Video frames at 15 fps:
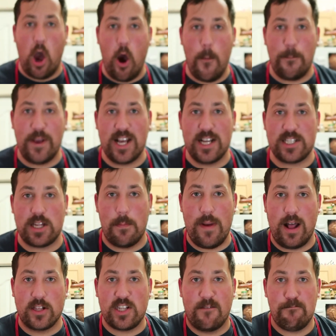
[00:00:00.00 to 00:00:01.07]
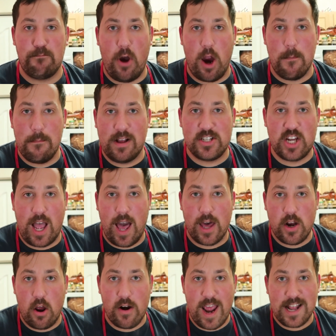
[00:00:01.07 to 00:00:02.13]
copious amounts of
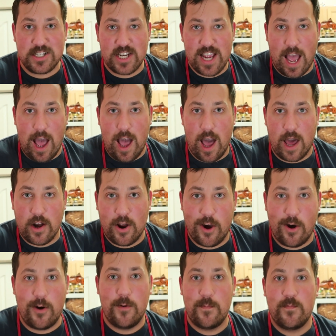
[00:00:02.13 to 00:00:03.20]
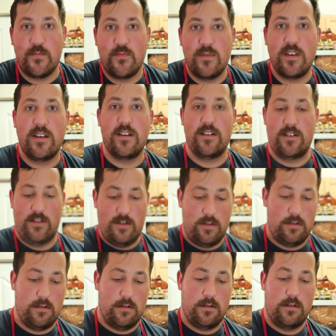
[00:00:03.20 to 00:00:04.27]
Parmigiano Reggiano
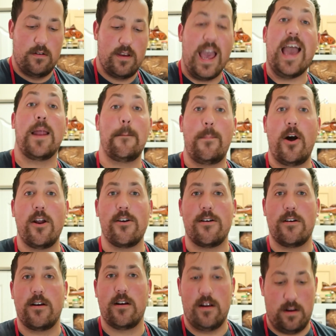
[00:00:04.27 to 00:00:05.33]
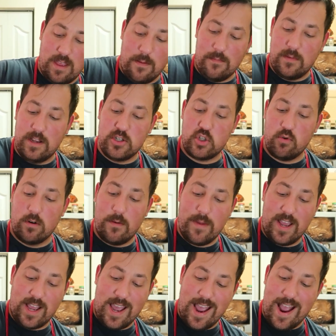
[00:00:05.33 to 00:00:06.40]
and butter. That is sure to
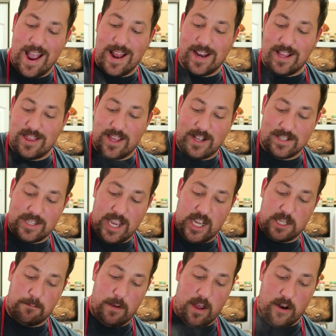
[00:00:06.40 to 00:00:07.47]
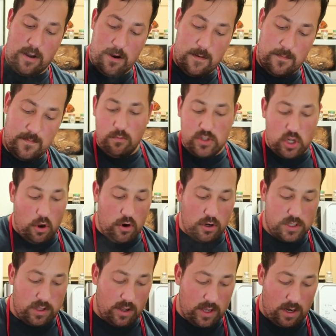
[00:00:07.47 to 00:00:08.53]
make anything taste better. Risotto
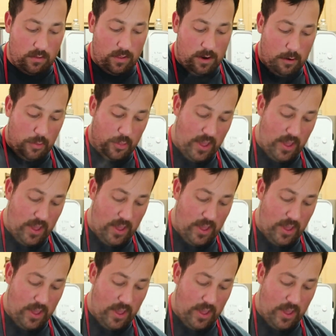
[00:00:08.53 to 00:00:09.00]
is looking a little